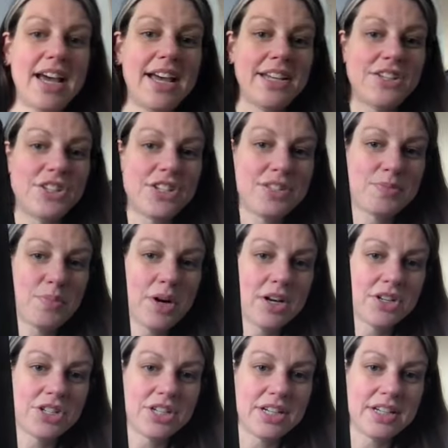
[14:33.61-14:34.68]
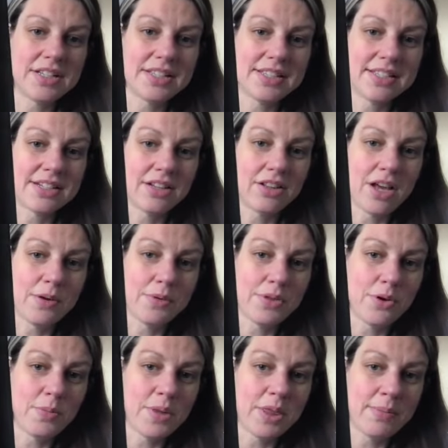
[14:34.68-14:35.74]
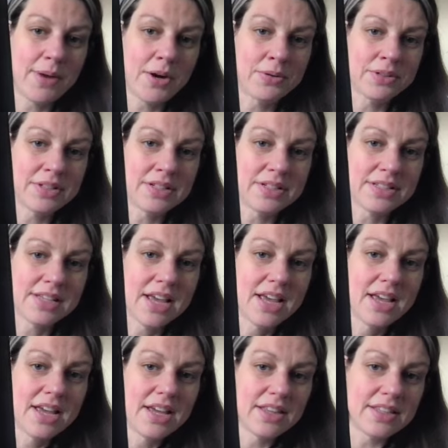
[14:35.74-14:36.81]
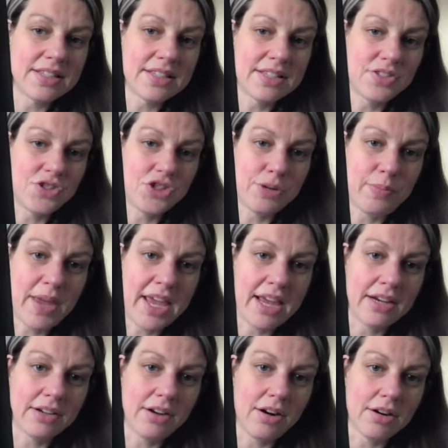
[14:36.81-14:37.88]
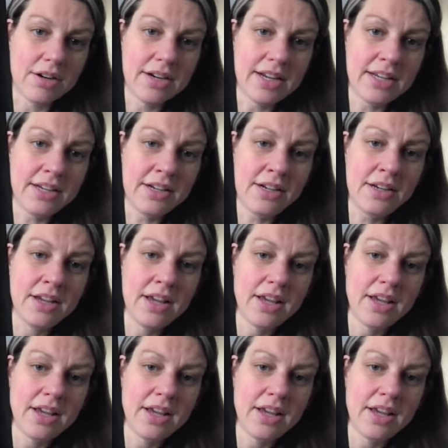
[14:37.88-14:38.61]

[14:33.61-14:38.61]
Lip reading: I just purchased, along with Home in the Mountains, this is Japan Garden.